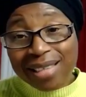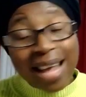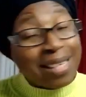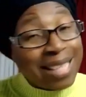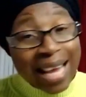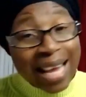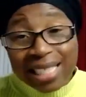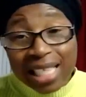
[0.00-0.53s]

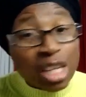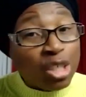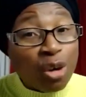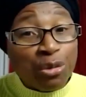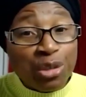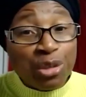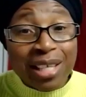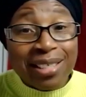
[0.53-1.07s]
the angels
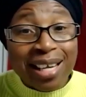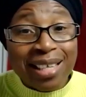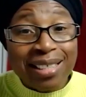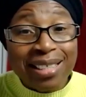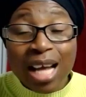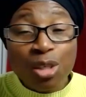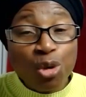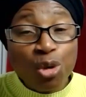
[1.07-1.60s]
of Satan.
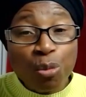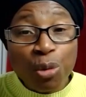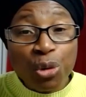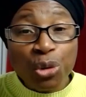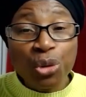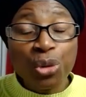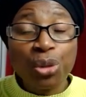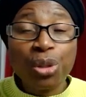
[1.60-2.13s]
They are too
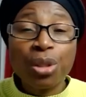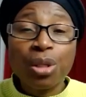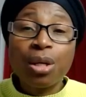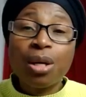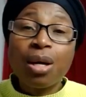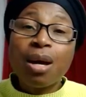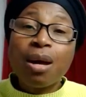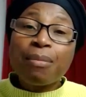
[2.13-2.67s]
much.
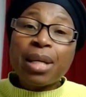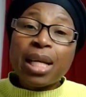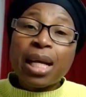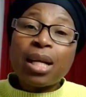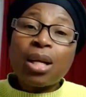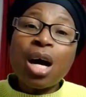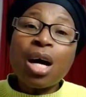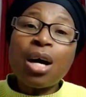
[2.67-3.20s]
May
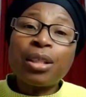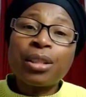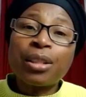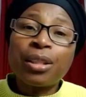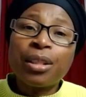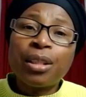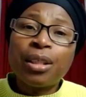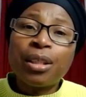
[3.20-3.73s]
the Lord
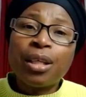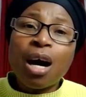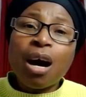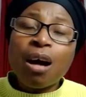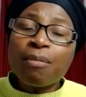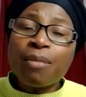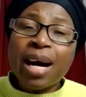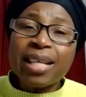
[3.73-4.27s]

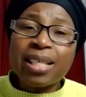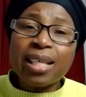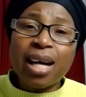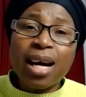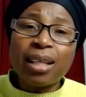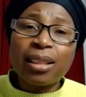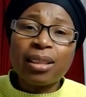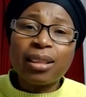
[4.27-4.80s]
Almighty
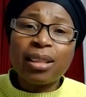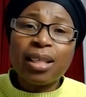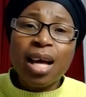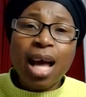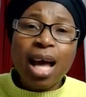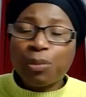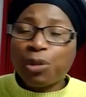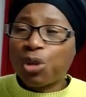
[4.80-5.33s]
God
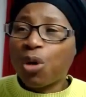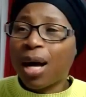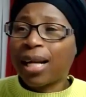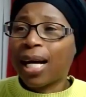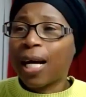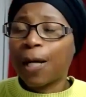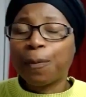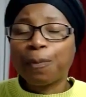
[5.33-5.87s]
helps you
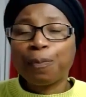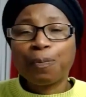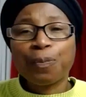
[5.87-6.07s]
and I.